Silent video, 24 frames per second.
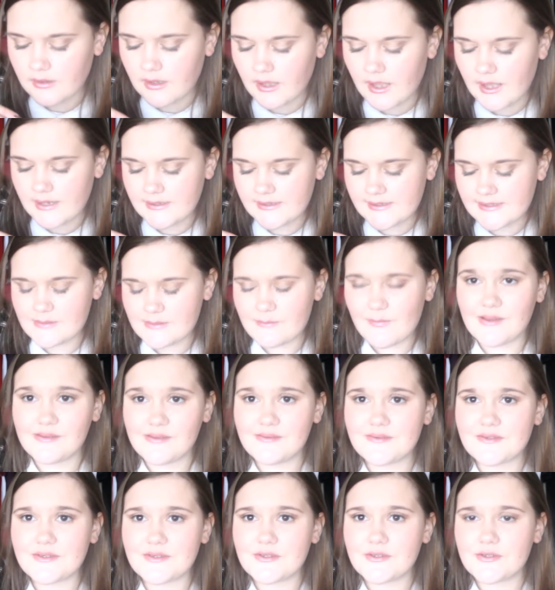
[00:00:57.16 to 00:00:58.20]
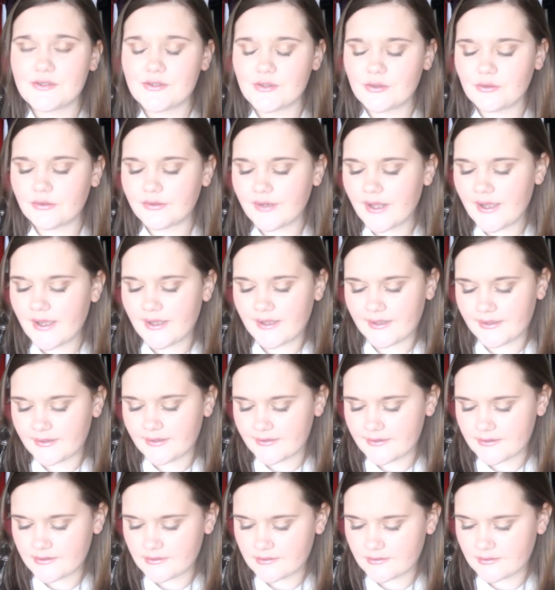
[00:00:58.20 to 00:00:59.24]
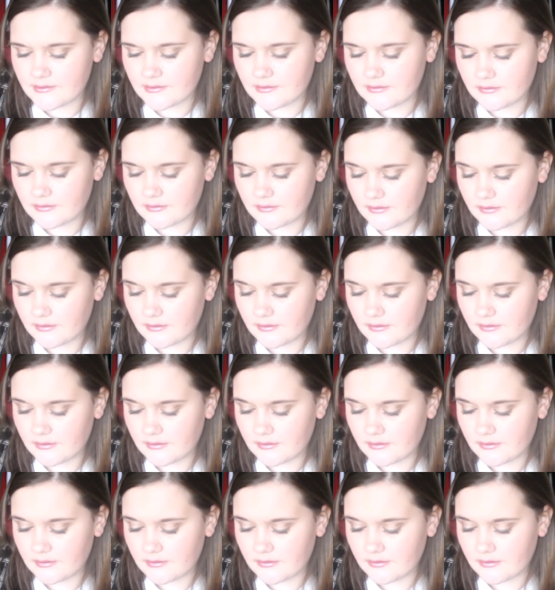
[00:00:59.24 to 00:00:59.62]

and it smells so nice.